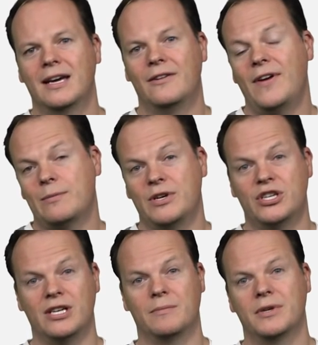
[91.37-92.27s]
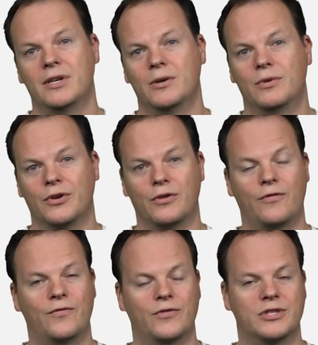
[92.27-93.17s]
And in fact, we ship with
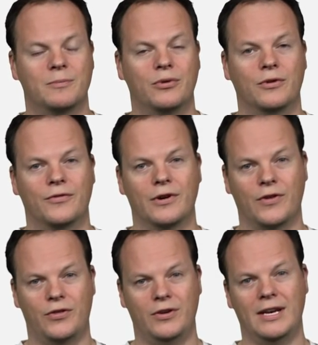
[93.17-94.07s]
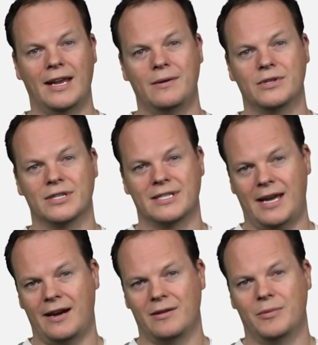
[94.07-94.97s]
over support for over 30 languages
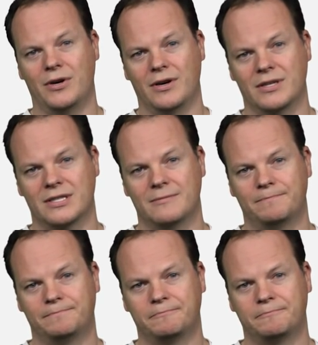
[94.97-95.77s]
out of the box.